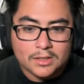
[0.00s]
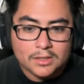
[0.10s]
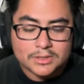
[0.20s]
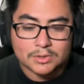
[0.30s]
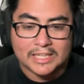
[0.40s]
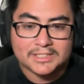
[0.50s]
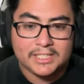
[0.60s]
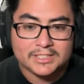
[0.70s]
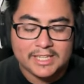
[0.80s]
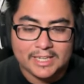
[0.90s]
So that's
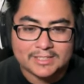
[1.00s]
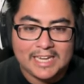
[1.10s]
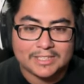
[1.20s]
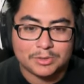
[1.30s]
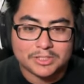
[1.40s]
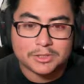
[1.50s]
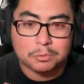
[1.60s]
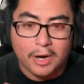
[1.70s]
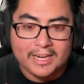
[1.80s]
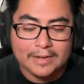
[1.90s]
Kissy getting attacked. So this is
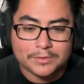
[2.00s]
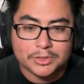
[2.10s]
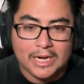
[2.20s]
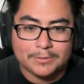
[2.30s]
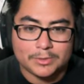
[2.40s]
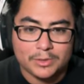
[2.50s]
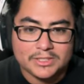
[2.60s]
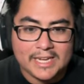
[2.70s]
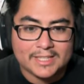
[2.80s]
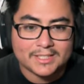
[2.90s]
right after Chapter
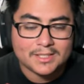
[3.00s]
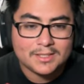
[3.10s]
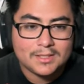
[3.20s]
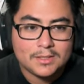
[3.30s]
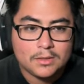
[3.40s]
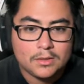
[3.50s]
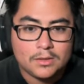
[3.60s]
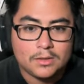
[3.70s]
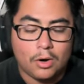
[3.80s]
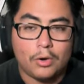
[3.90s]
three's end.
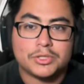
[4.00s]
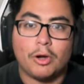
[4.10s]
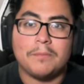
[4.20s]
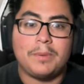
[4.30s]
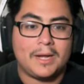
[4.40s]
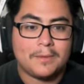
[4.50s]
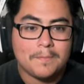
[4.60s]
Oh, it's going back.